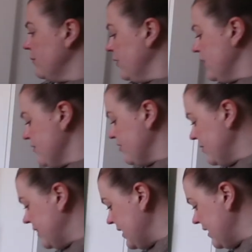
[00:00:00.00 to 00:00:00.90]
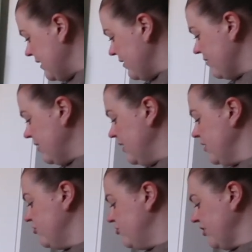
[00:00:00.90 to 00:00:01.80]
will use some of these
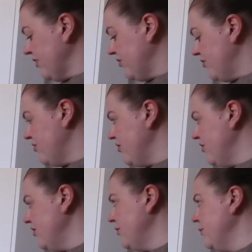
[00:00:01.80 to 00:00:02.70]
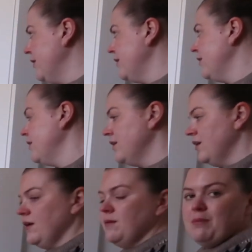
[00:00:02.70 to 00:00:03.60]
just to
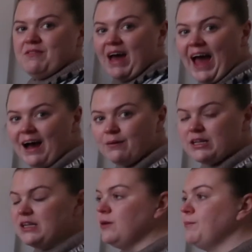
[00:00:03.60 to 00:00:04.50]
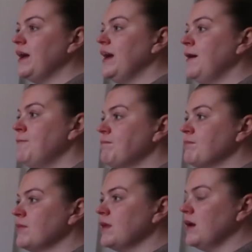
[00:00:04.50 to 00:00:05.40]
buff it out a little bit,
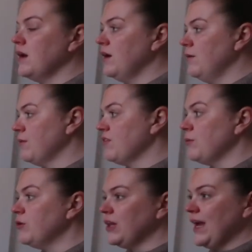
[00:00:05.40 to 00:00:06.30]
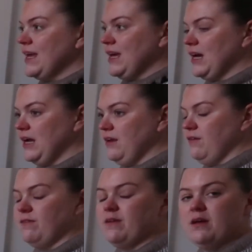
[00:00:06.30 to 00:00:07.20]
because I would like it kind of,